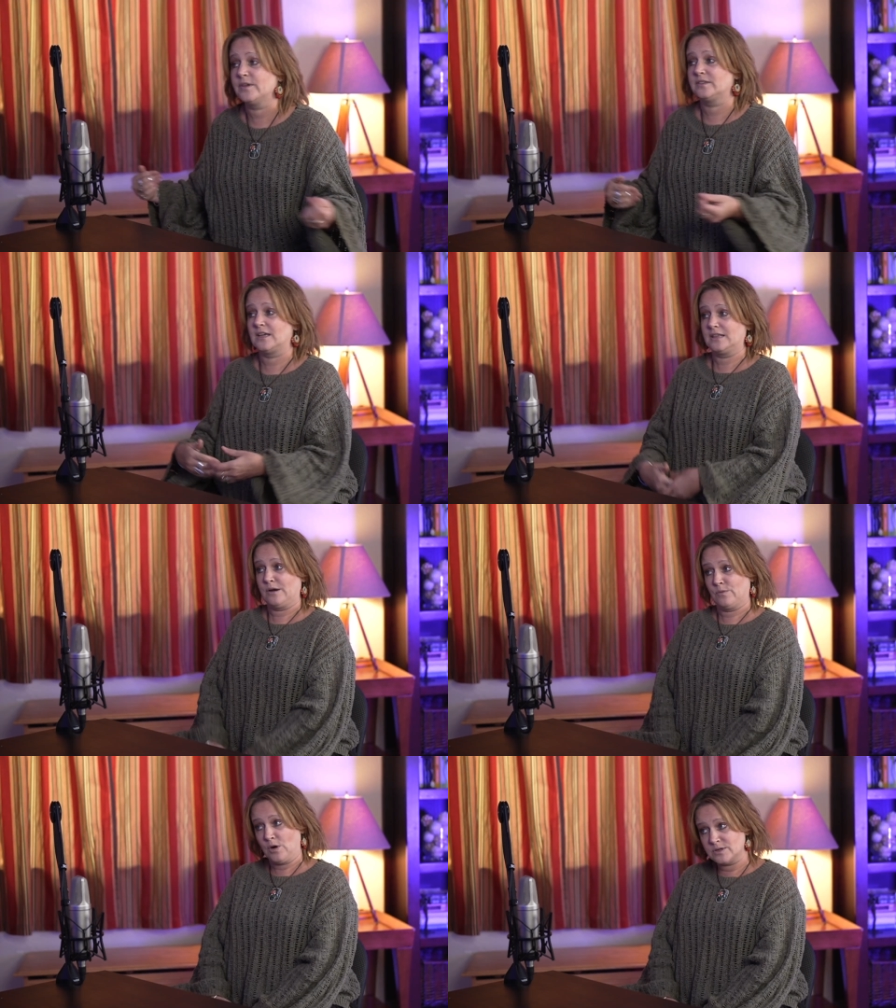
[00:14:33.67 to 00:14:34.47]
something that
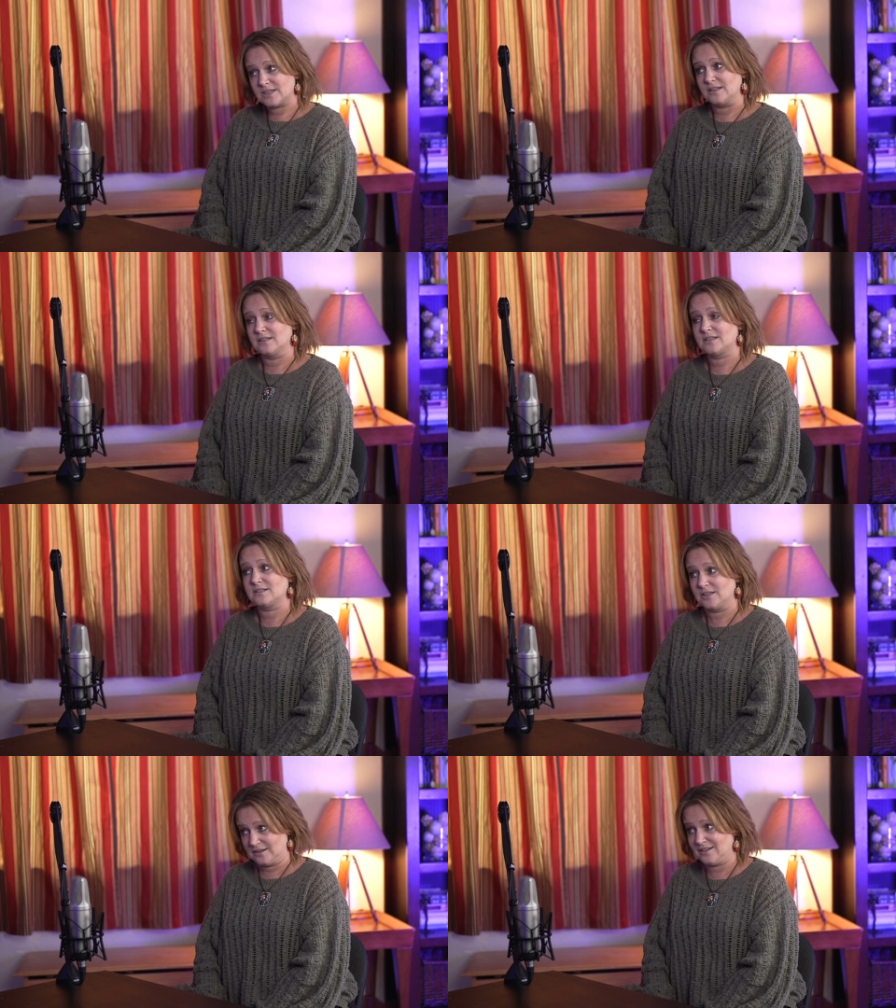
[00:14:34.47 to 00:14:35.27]
they wrote to the
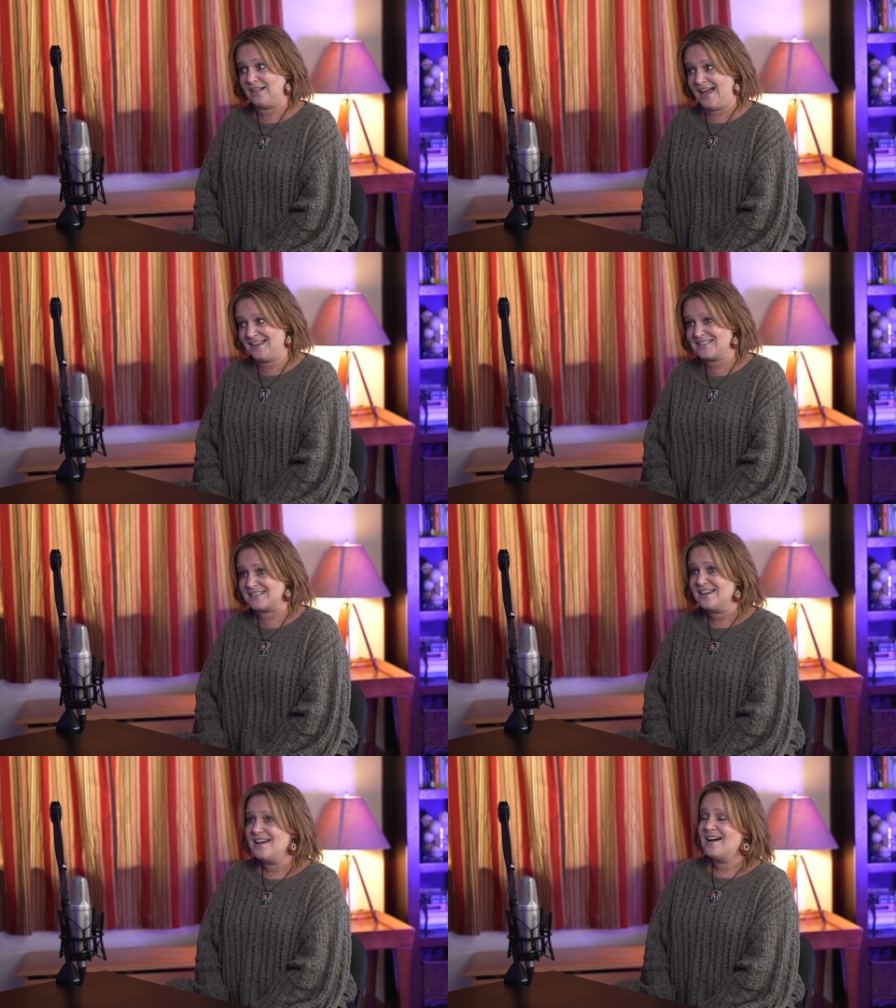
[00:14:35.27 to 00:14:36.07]
to the class.